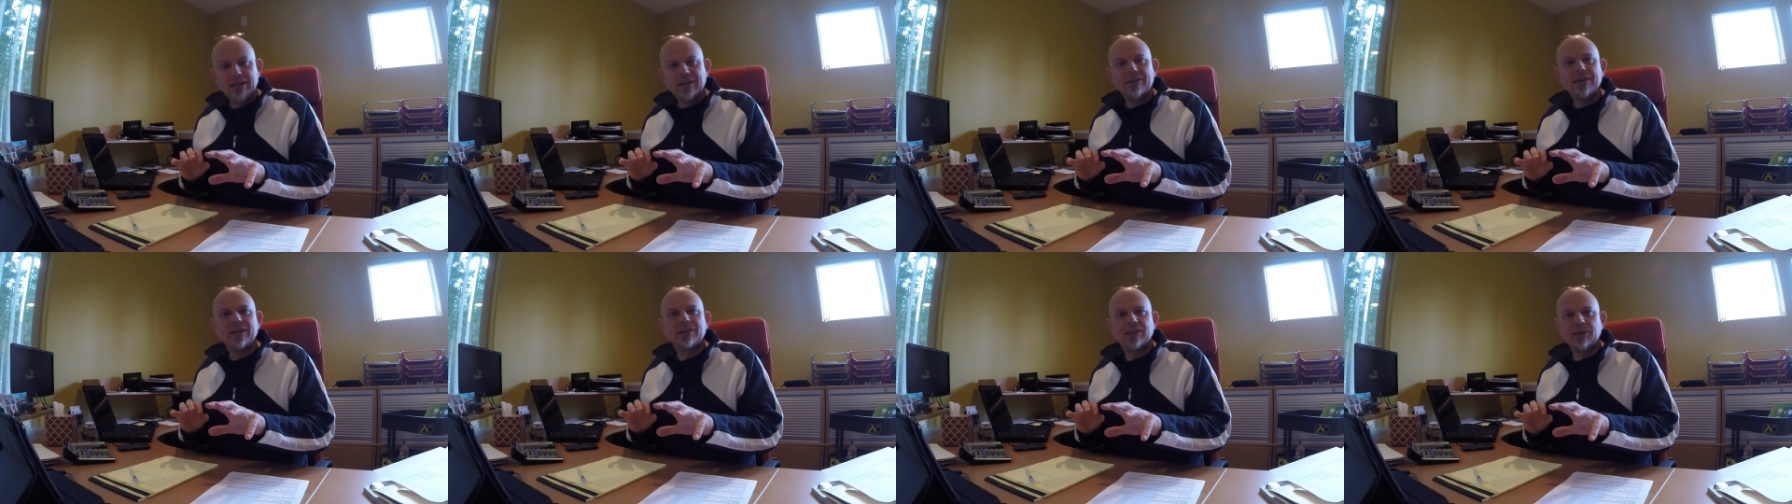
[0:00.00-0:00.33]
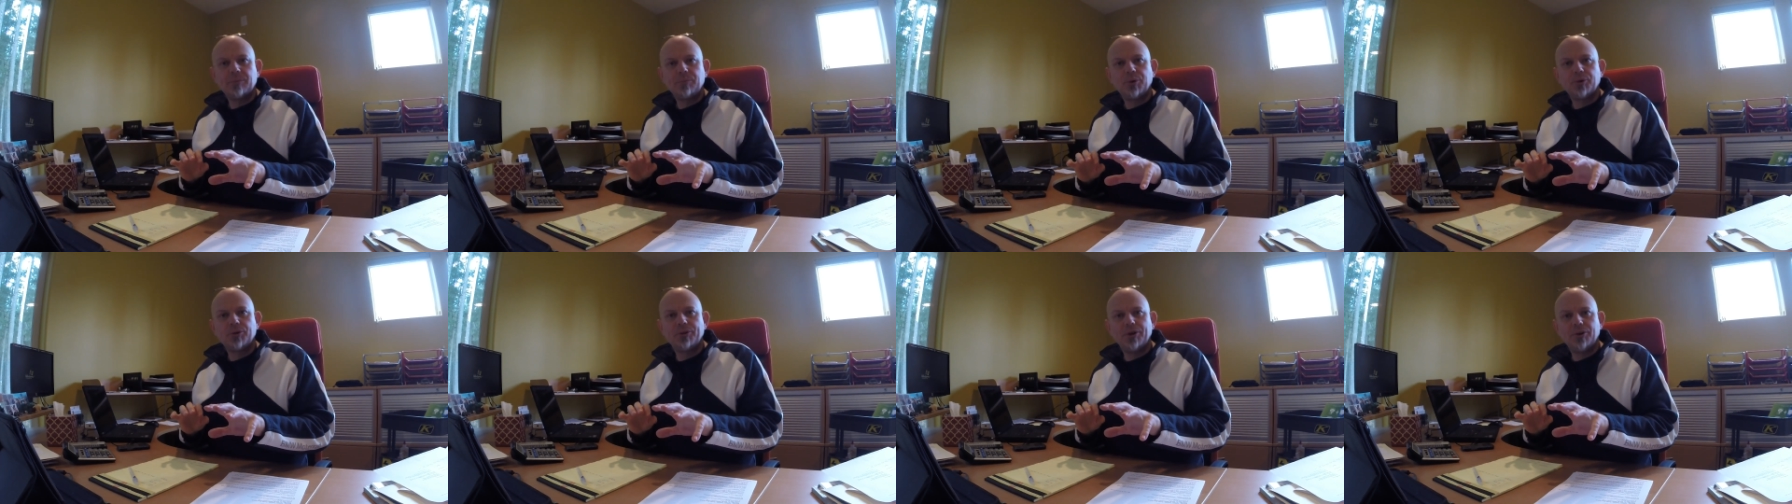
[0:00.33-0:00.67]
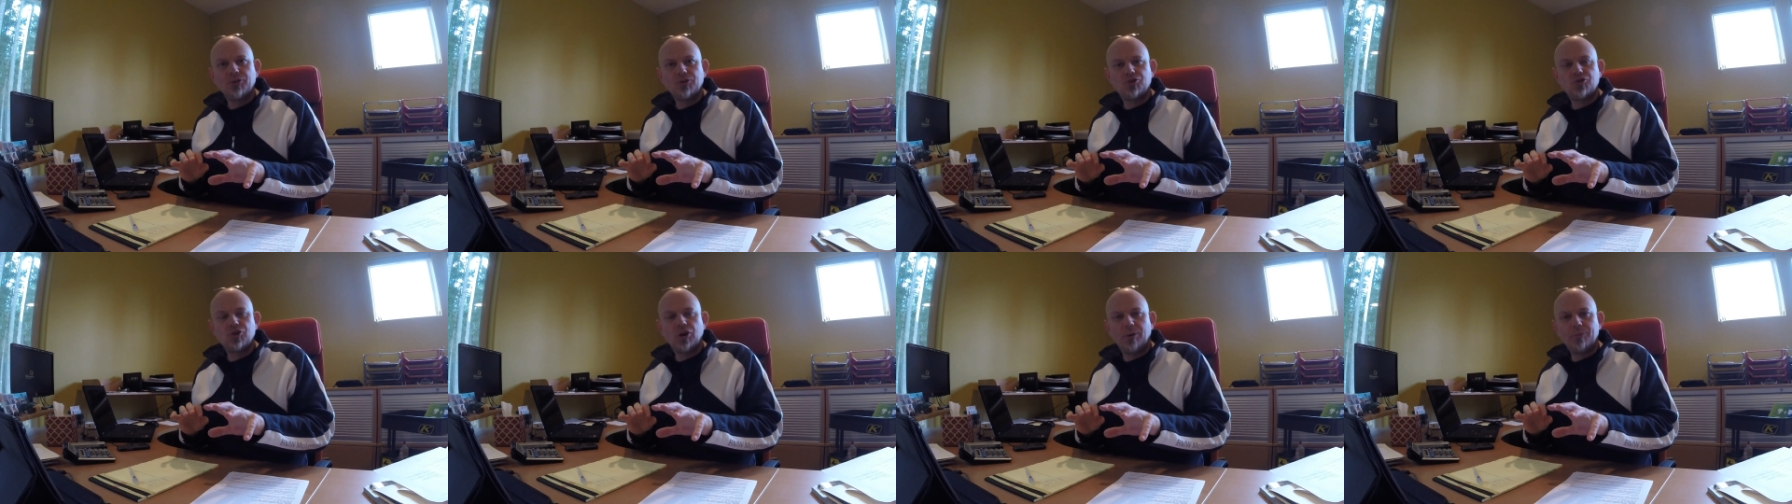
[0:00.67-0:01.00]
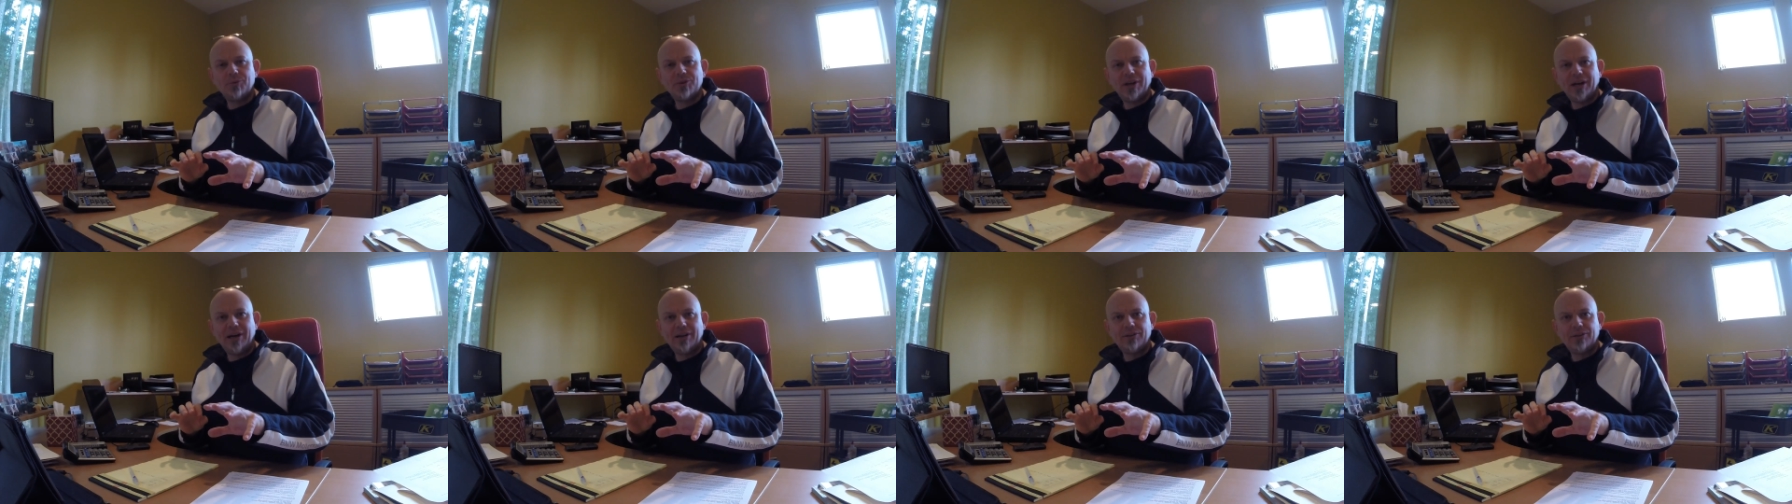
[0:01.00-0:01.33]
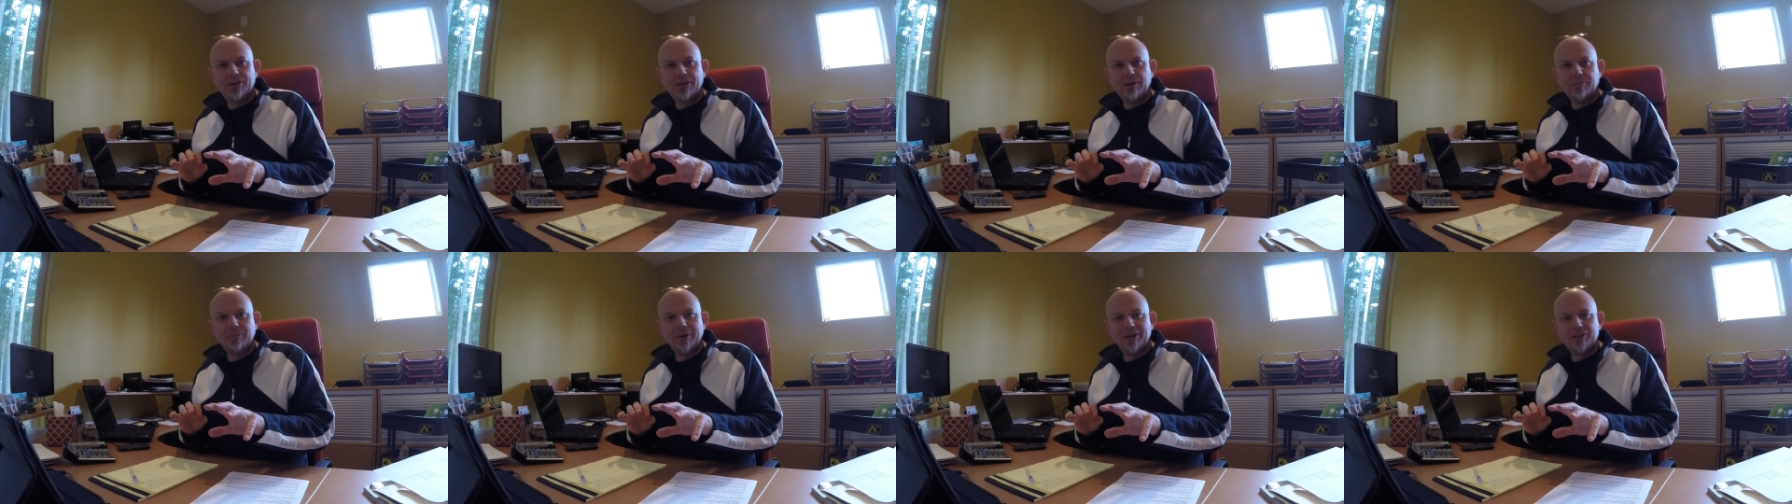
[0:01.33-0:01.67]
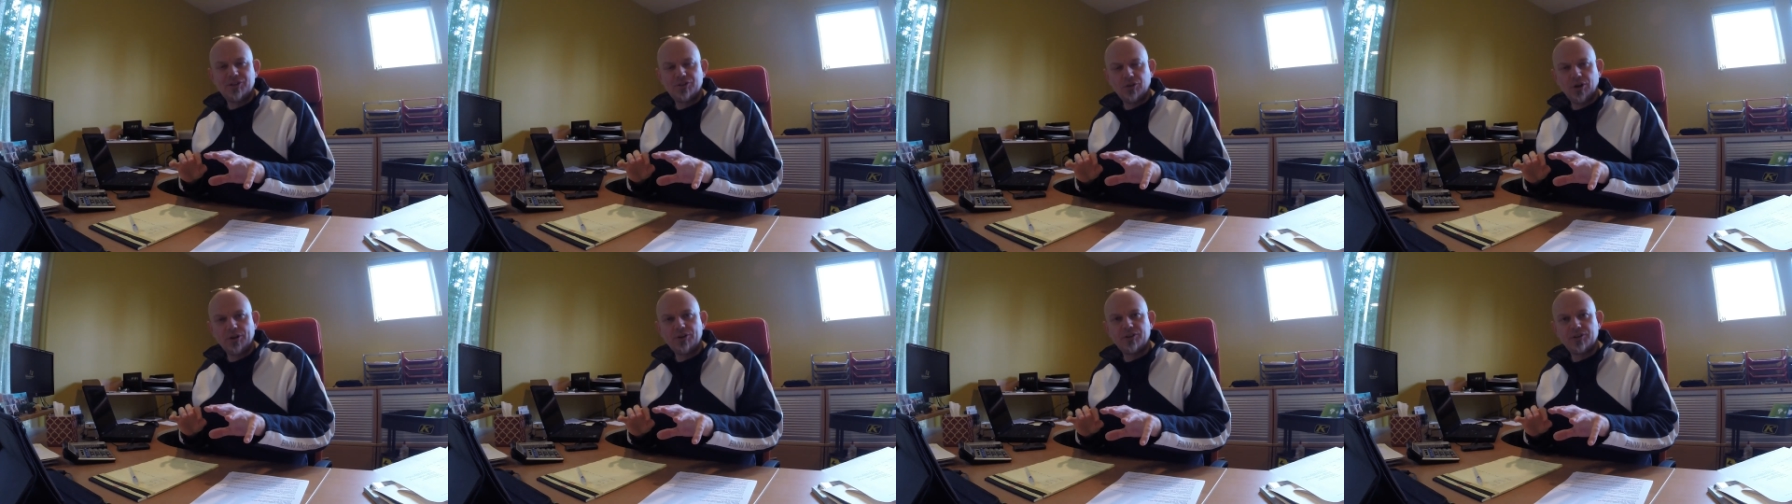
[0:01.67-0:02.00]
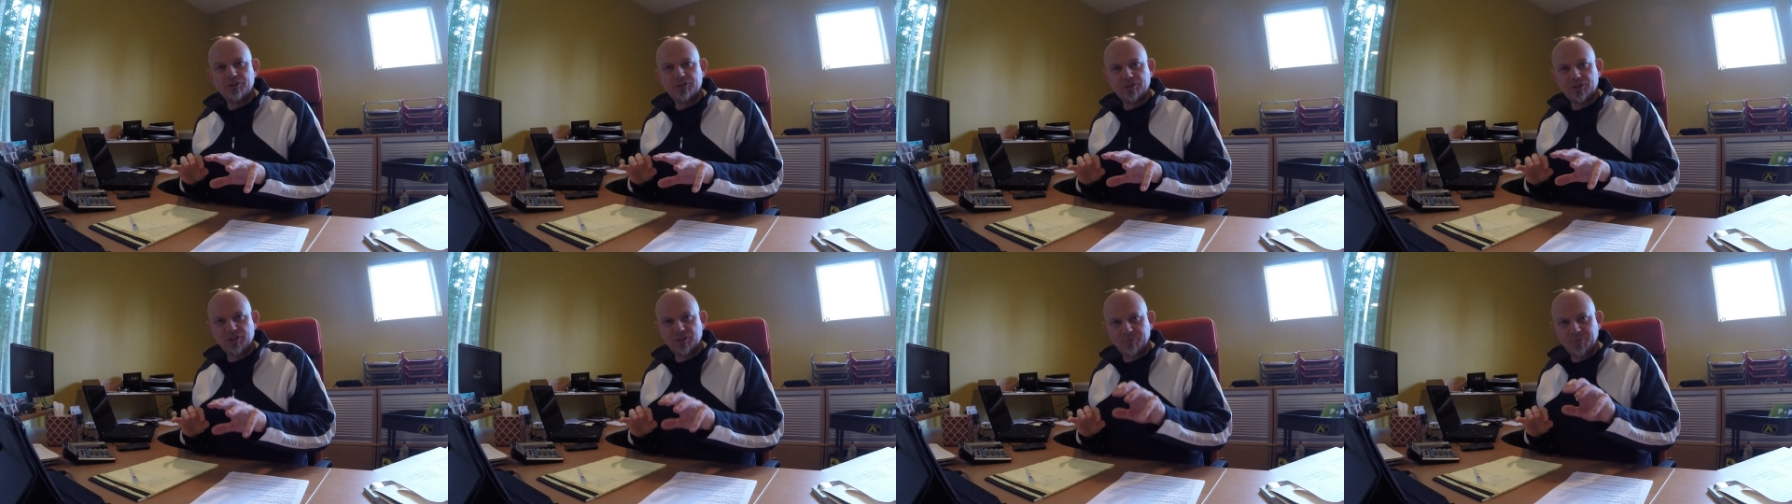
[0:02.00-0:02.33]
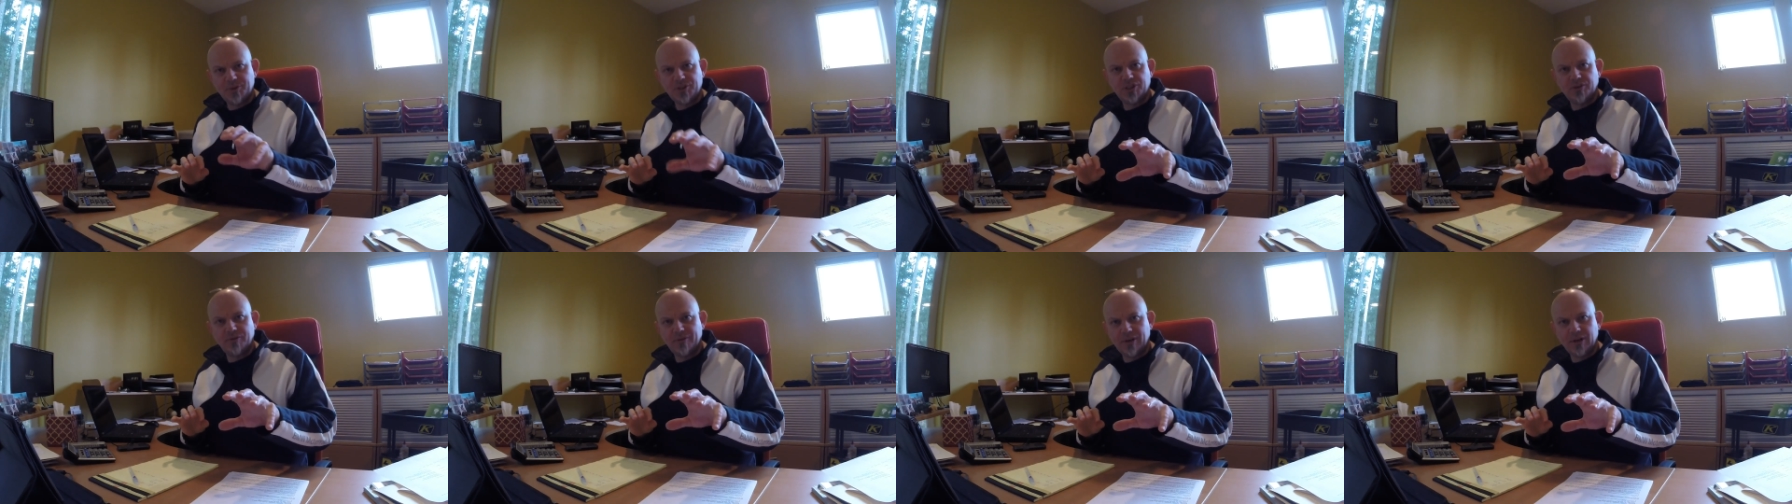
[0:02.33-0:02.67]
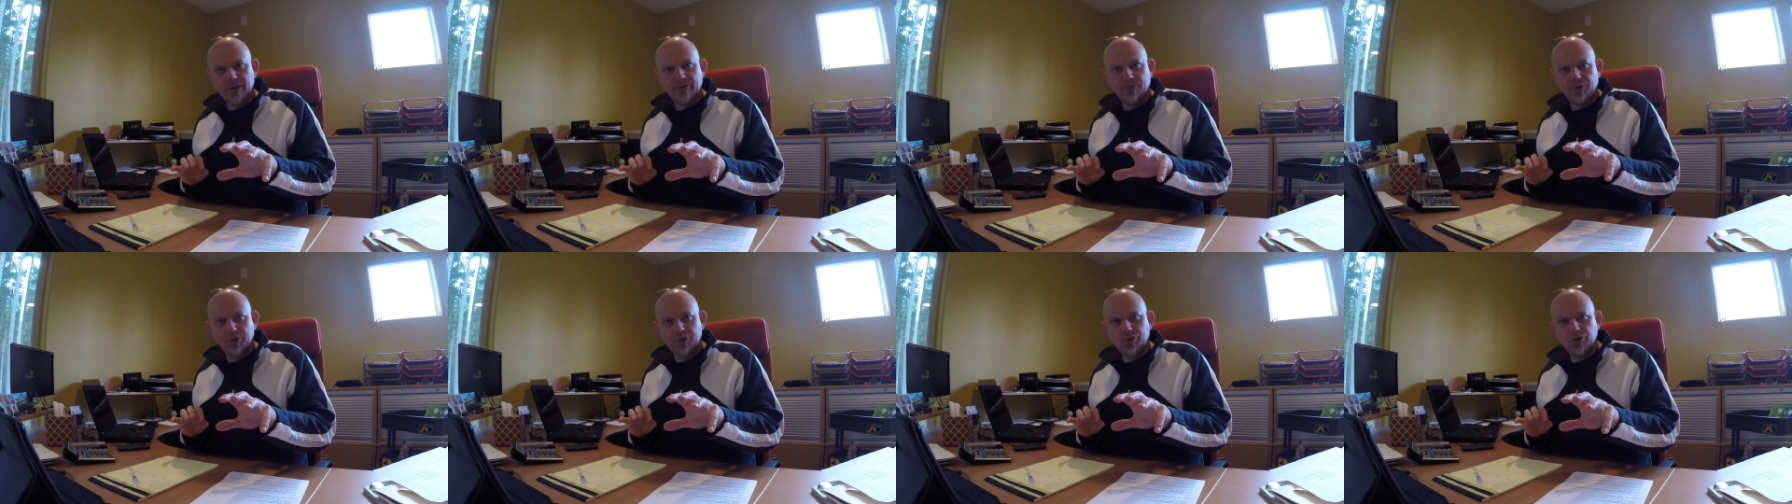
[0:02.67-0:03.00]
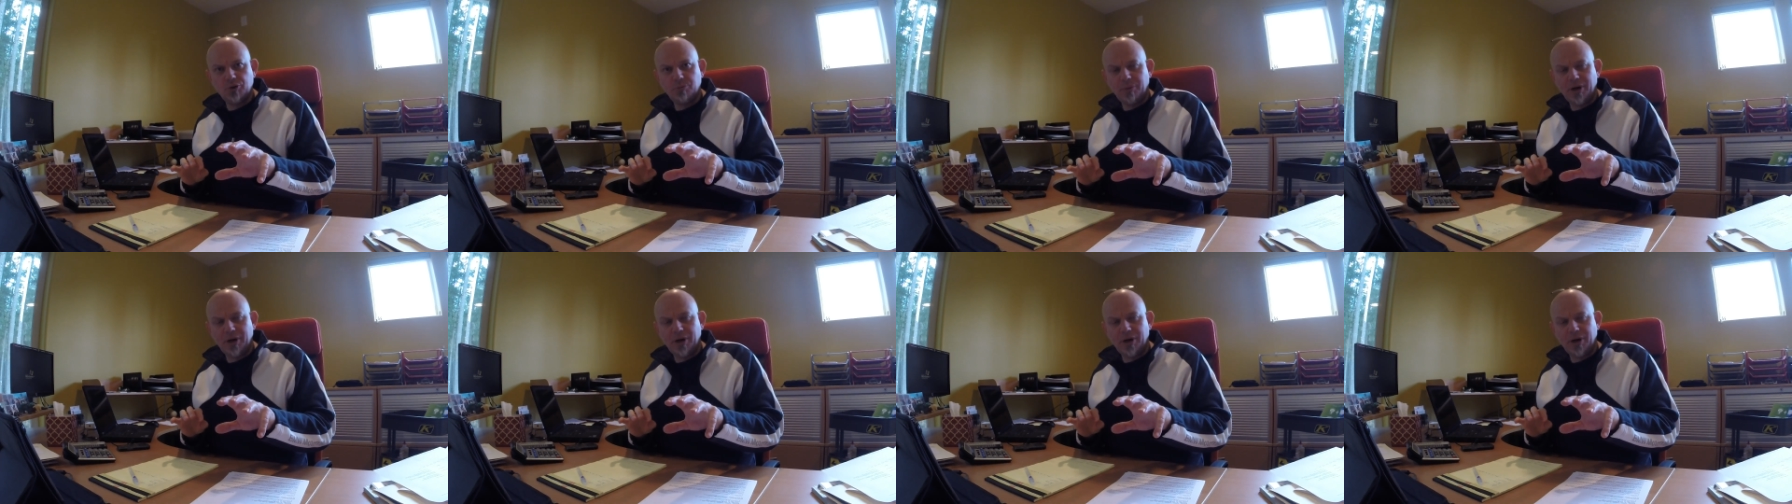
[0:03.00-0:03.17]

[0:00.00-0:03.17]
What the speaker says: that they put those jobs out there, but it's not specifically for you.